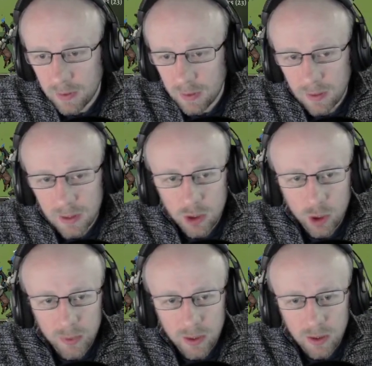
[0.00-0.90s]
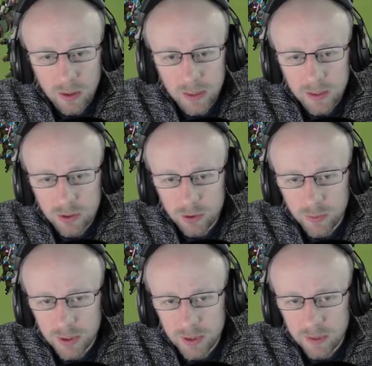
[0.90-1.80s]
Get a couple of early
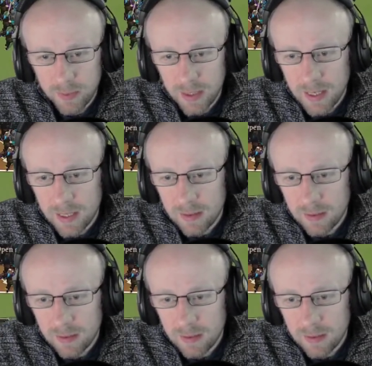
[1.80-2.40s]
disruptions if we can.